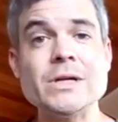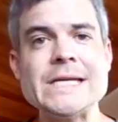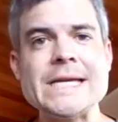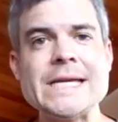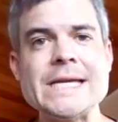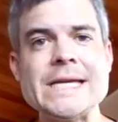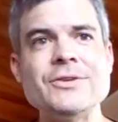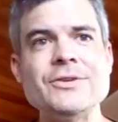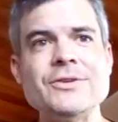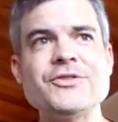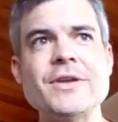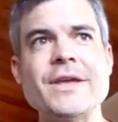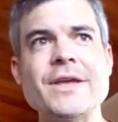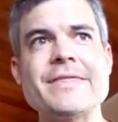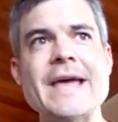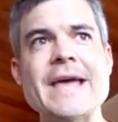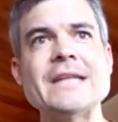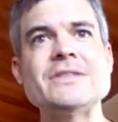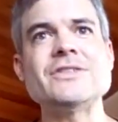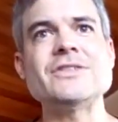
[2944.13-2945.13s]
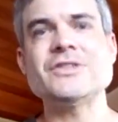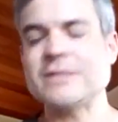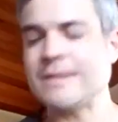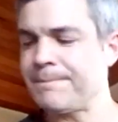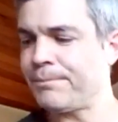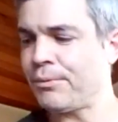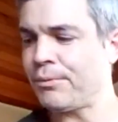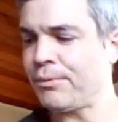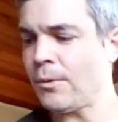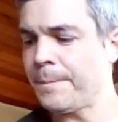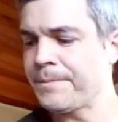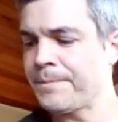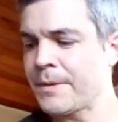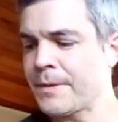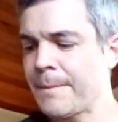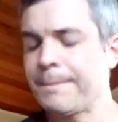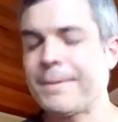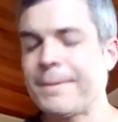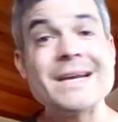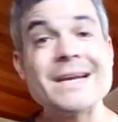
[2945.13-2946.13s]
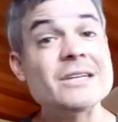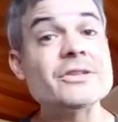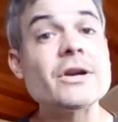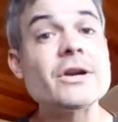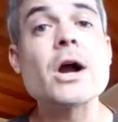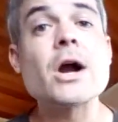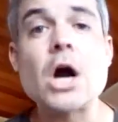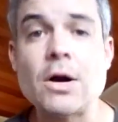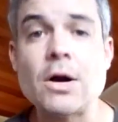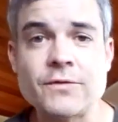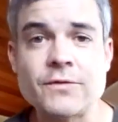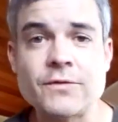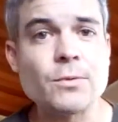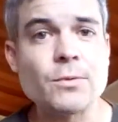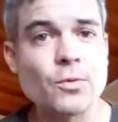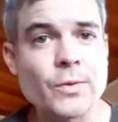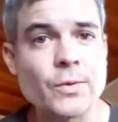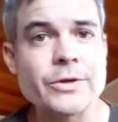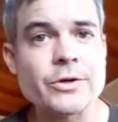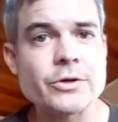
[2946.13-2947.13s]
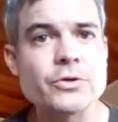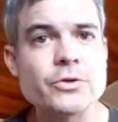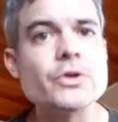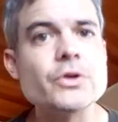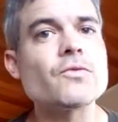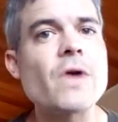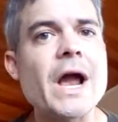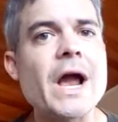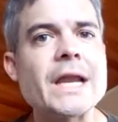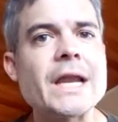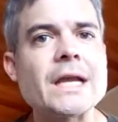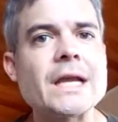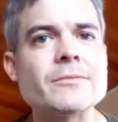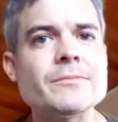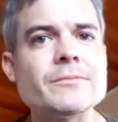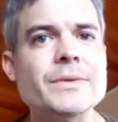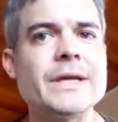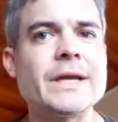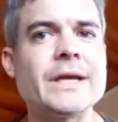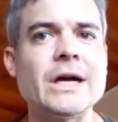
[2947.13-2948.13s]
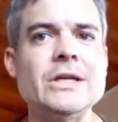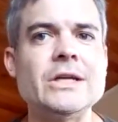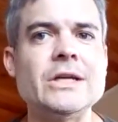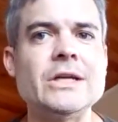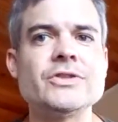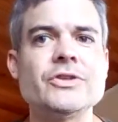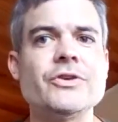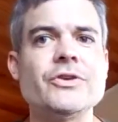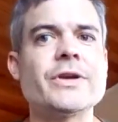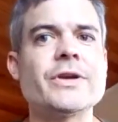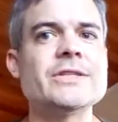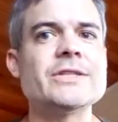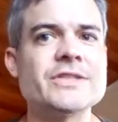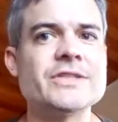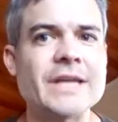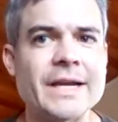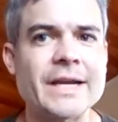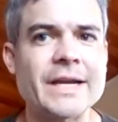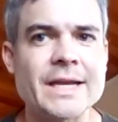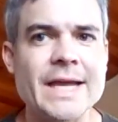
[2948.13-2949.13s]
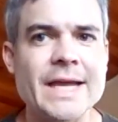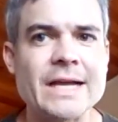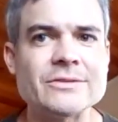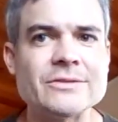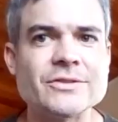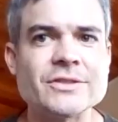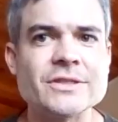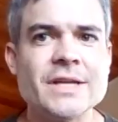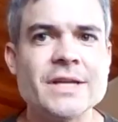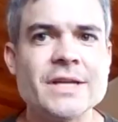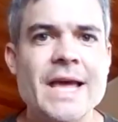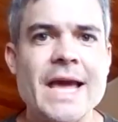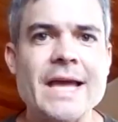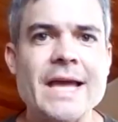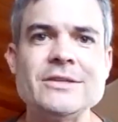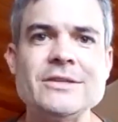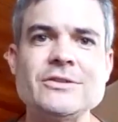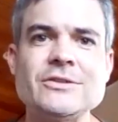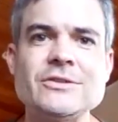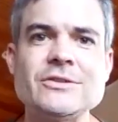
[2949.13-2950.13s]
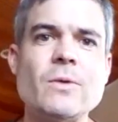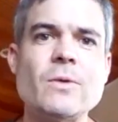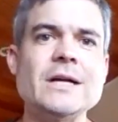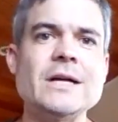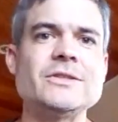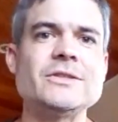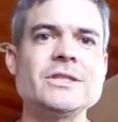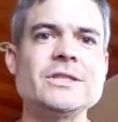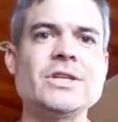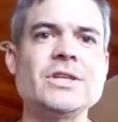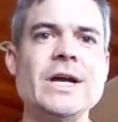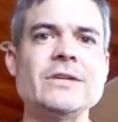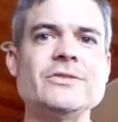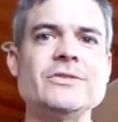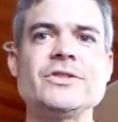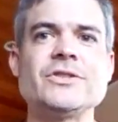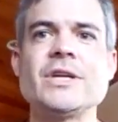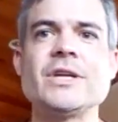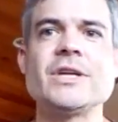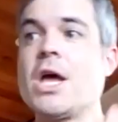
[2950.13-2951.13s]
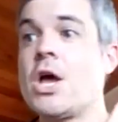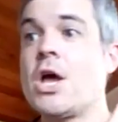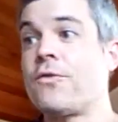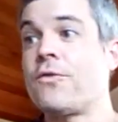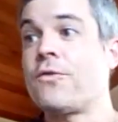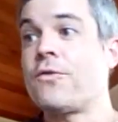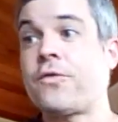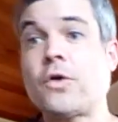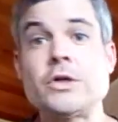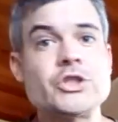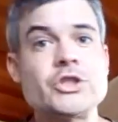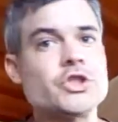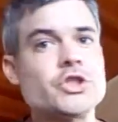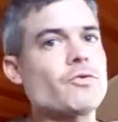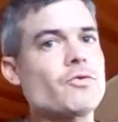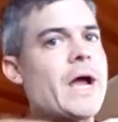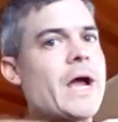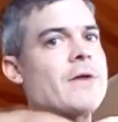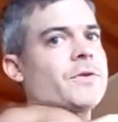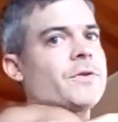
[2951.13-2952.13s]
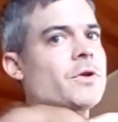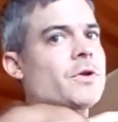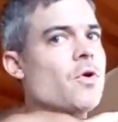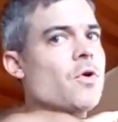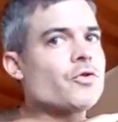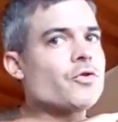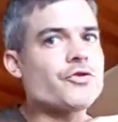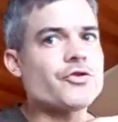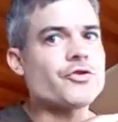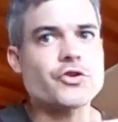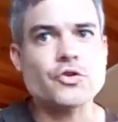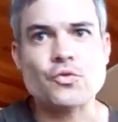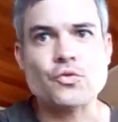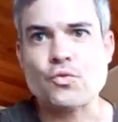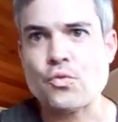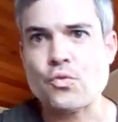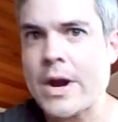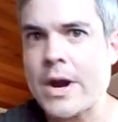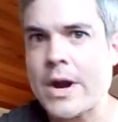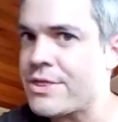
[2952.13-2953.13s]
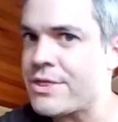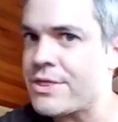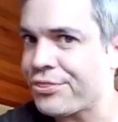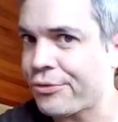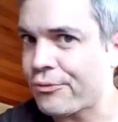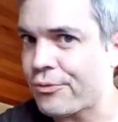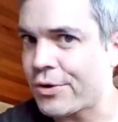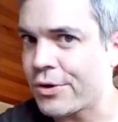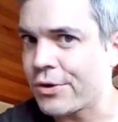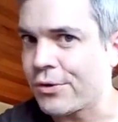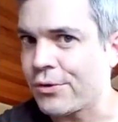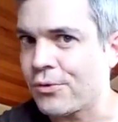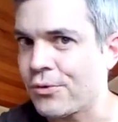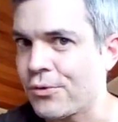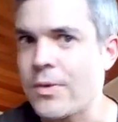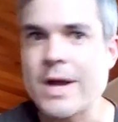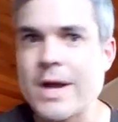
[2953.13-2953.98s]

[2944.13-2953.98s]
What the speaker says: is that simple, but it is uncomfortable when you're new to writing because you're going to second guess. And this is why I suggest first draft, go straight through.